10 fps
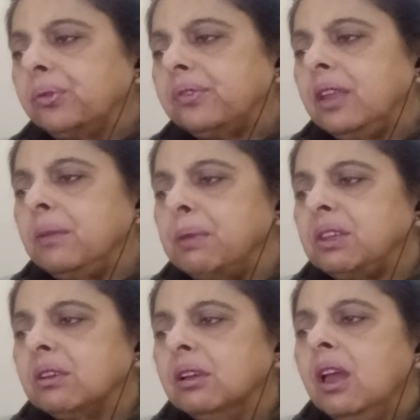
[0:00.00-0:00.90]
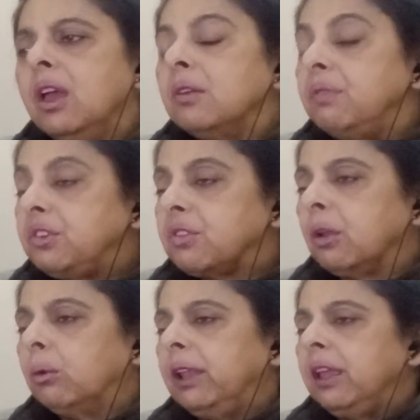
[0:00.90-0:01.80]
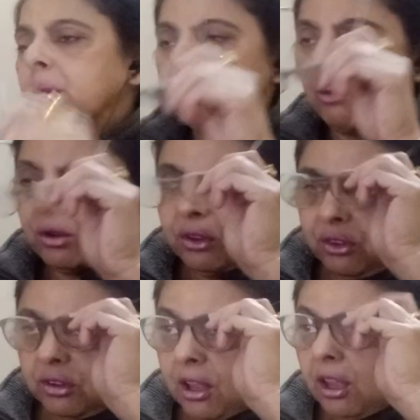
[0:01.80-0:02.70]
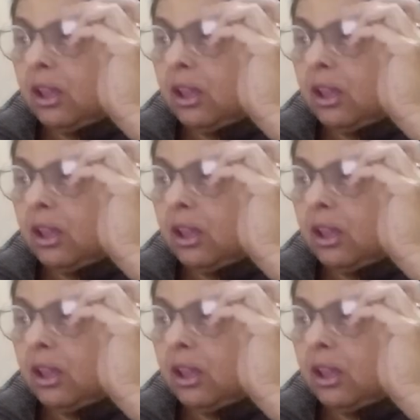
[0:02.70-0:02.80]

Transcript: caustic, bitter, vitriolic, mordant,